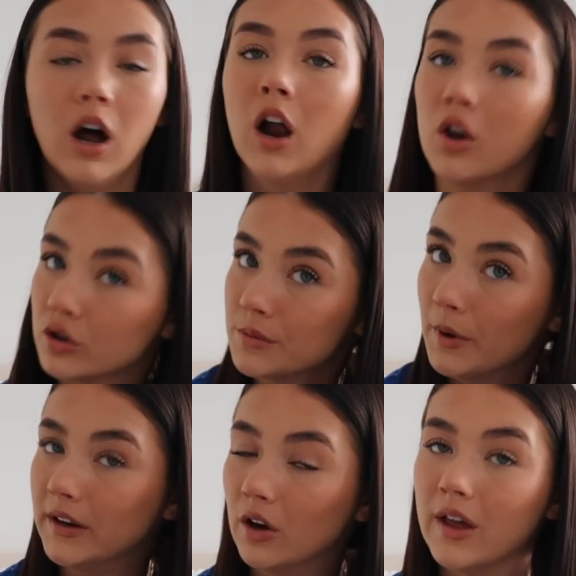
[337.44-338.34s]
lot of
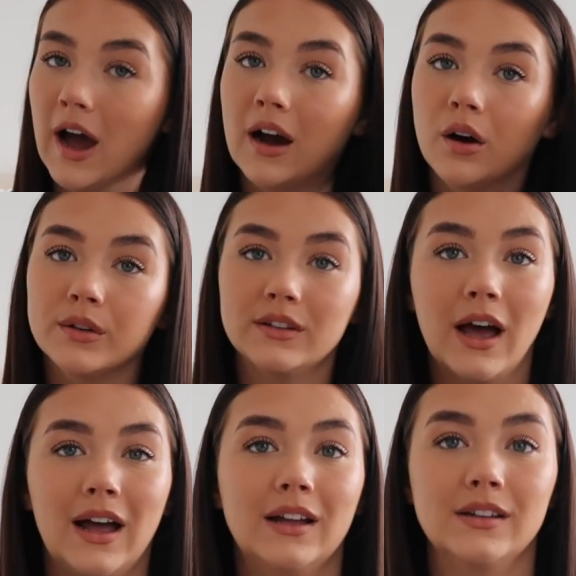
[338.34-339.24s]
money on the house
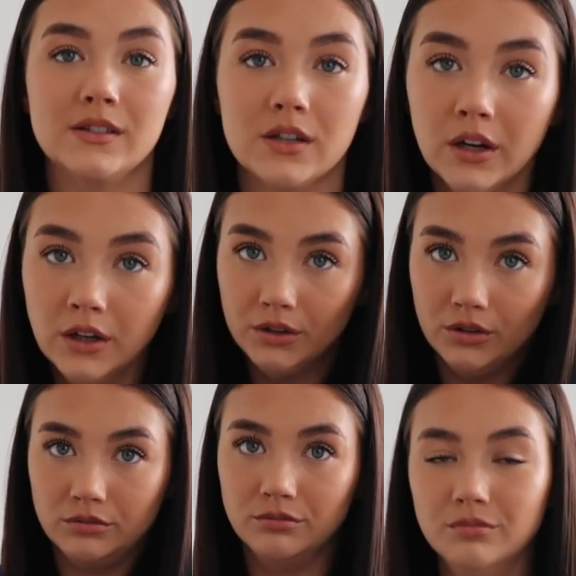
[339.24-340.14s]
and...
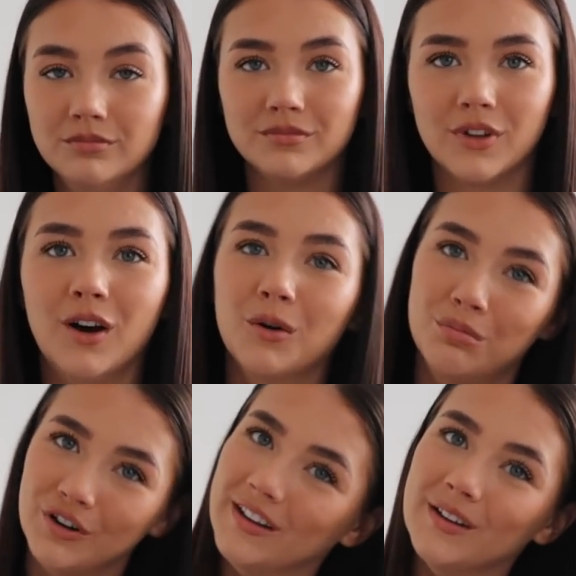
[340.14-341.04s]
Oh,
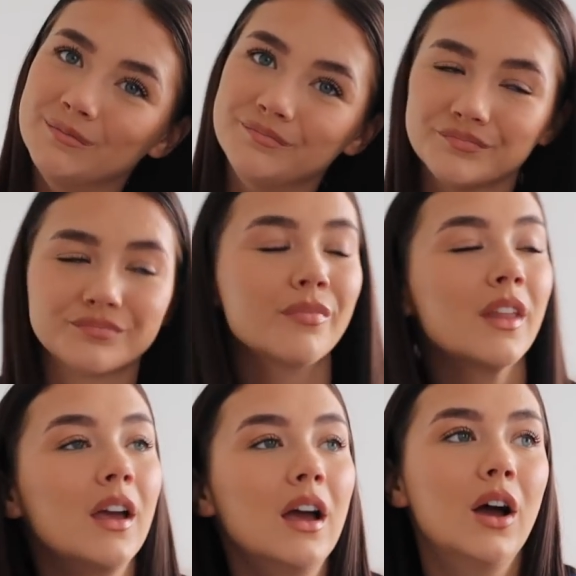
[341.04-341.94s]
brilliant.
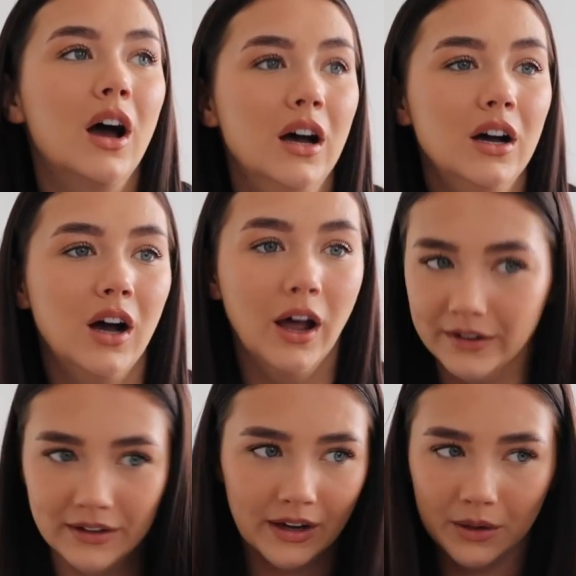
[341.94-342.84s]
I
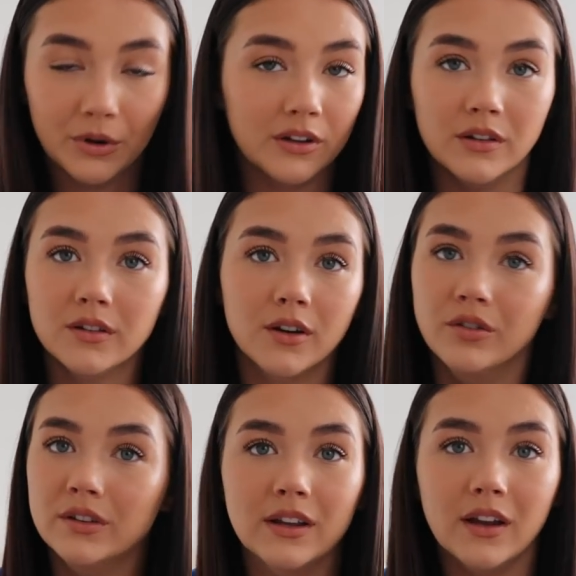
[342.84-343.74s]
didn't need any presents.
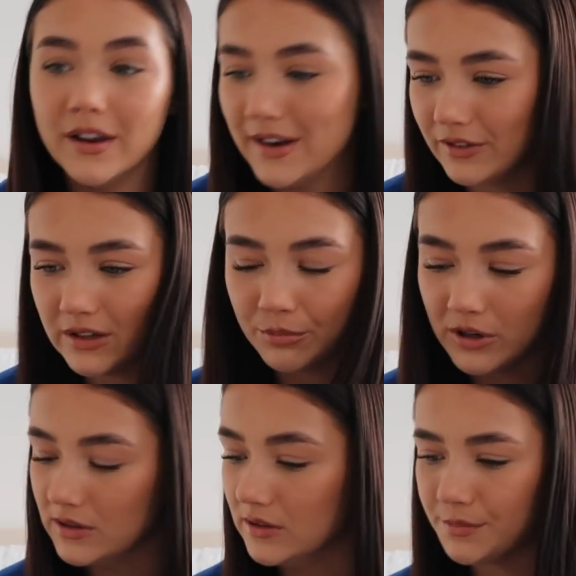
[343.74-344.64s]
Obviously, I never need
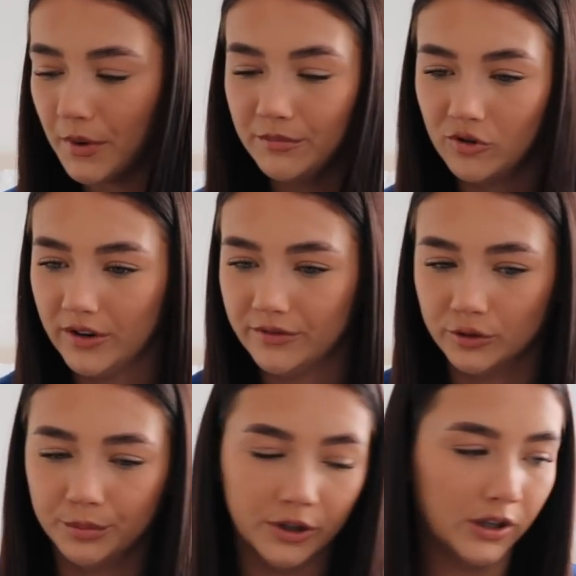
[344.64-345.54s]
presents, but I'm
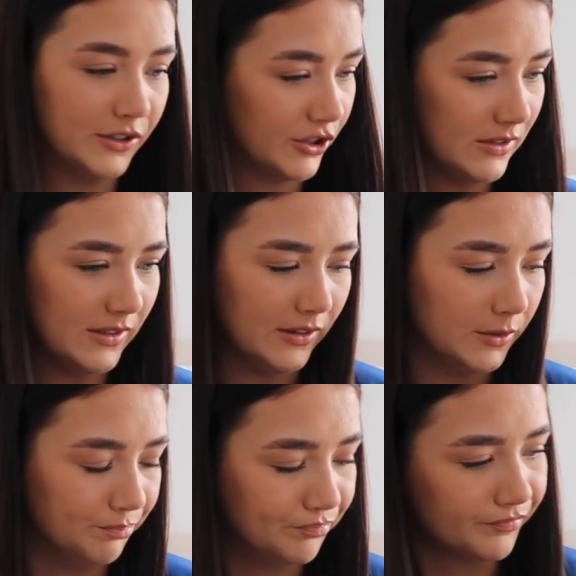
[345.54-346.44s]
grateful, but I just didn't need
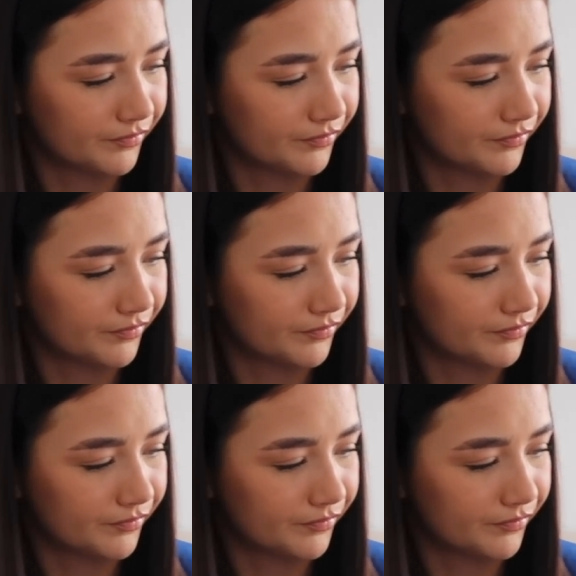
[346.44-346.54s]
them.